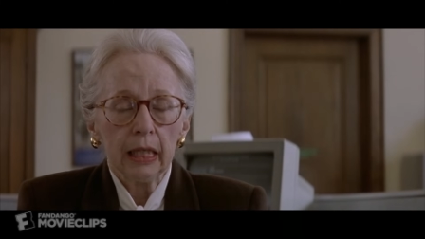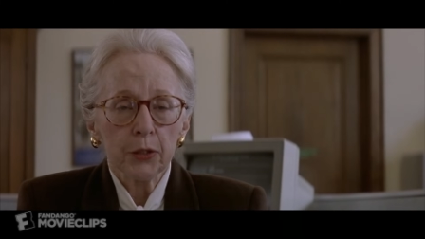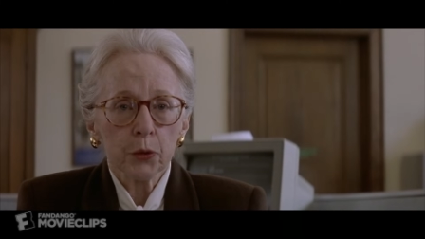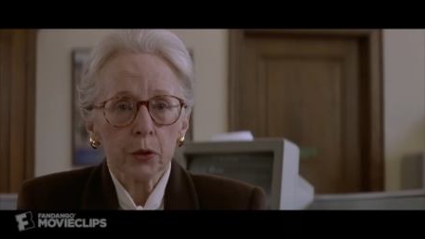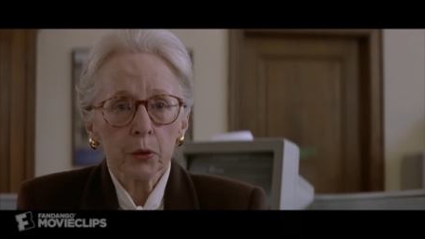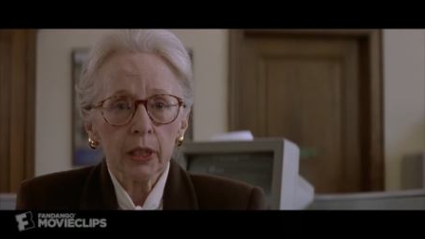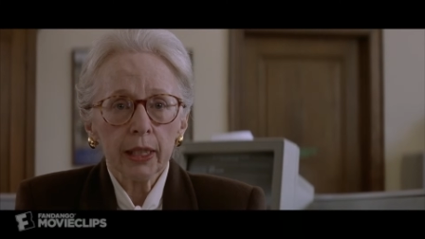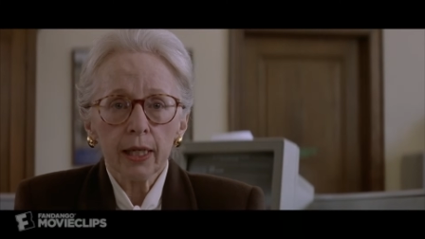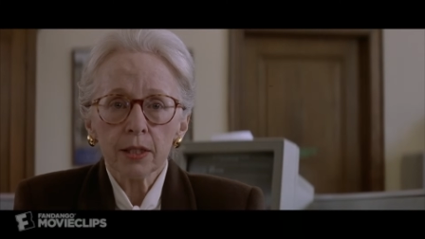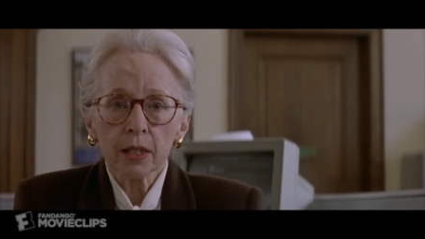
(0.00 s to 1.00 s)
As your court
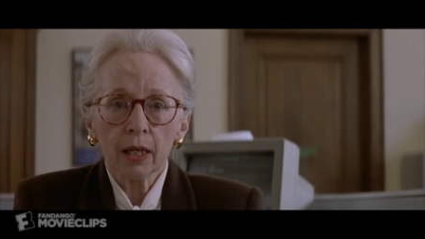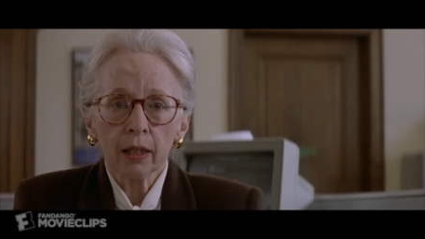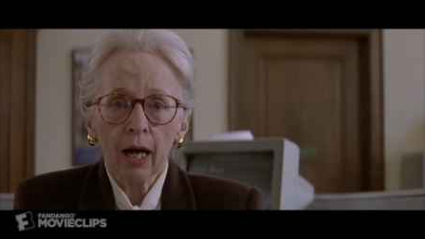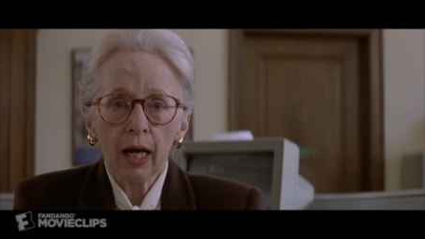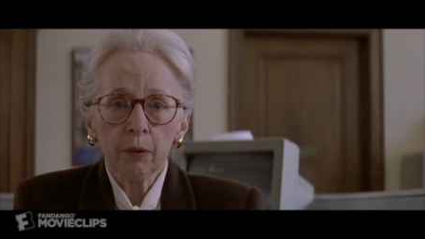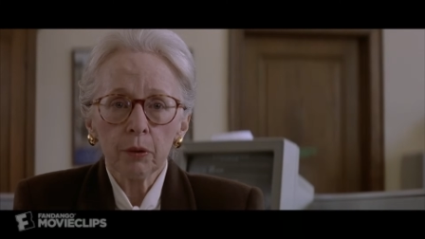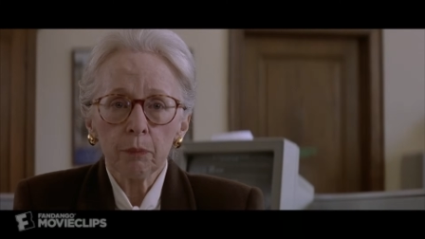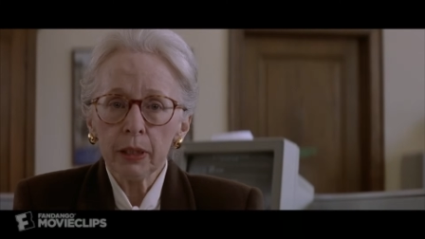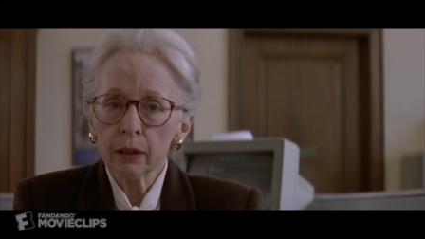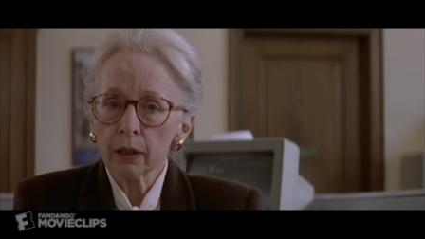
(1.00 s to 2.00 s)
liaison, I will
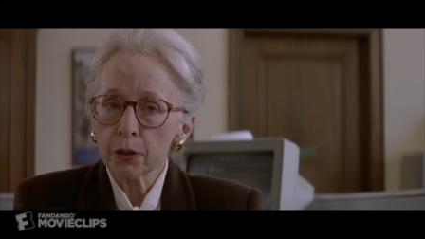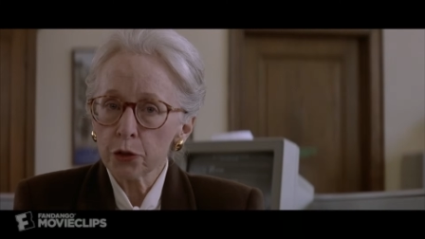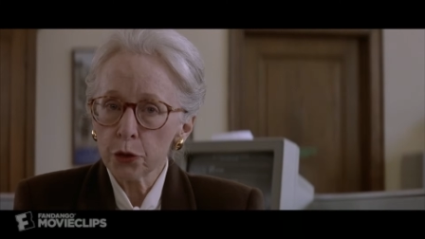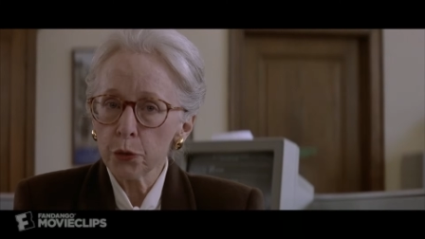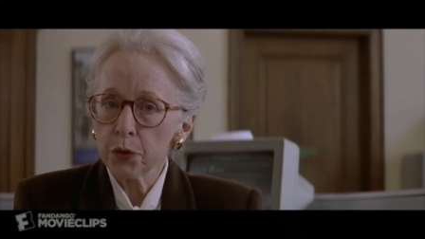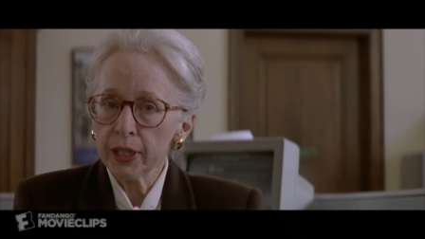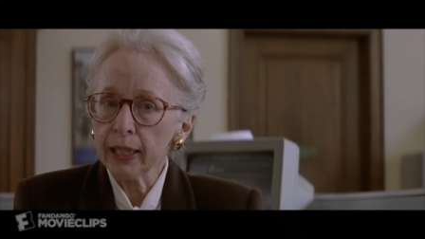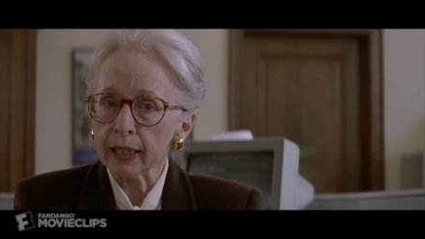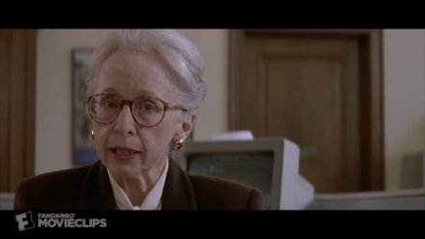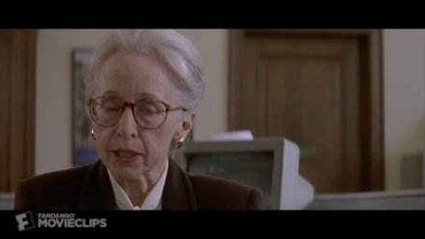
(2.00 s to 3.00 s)
be looking at two
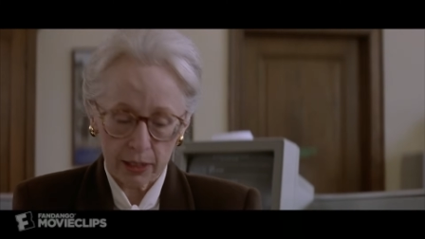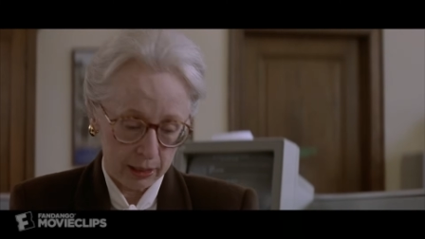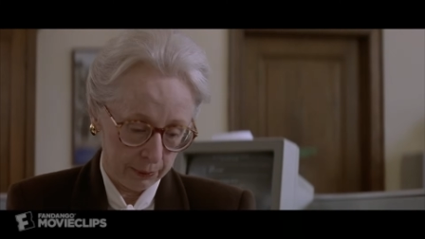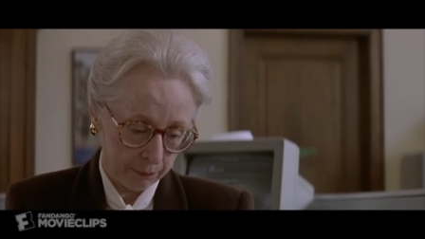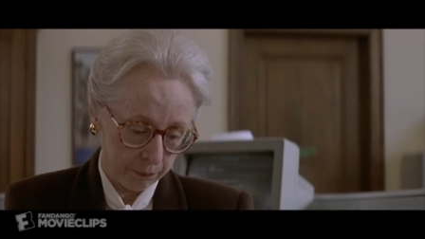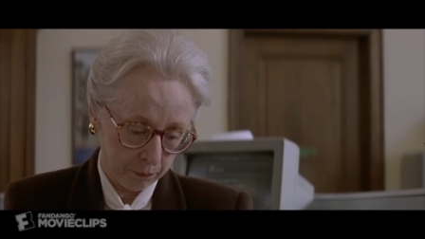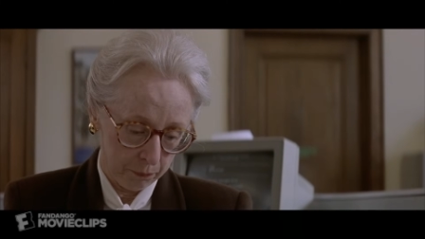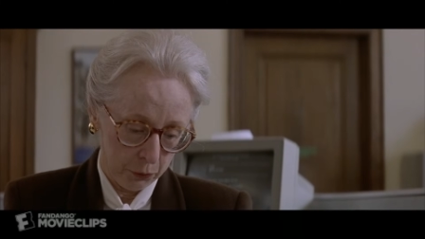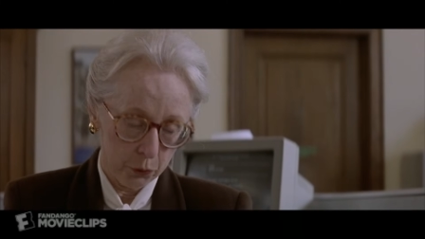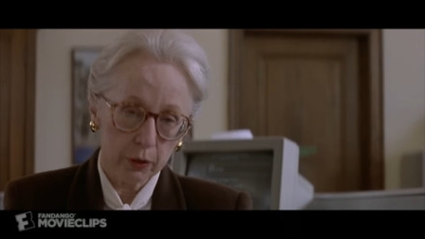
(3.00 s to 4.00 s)
things.
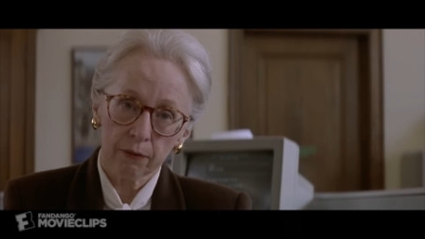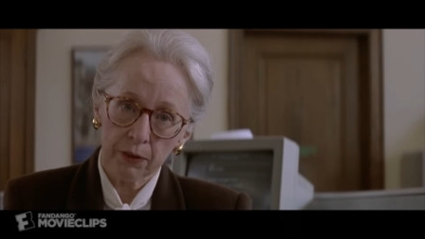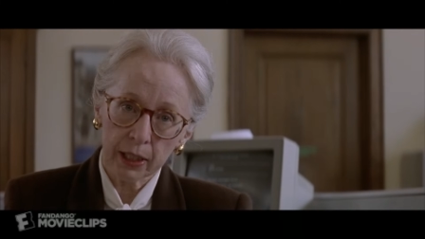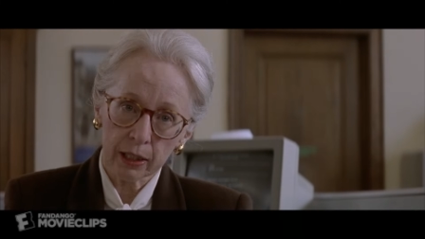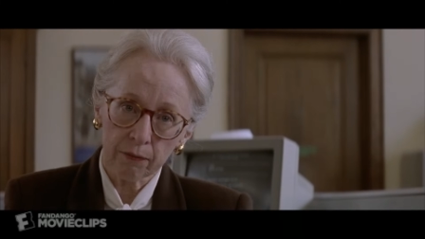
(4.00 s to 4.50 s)
Your living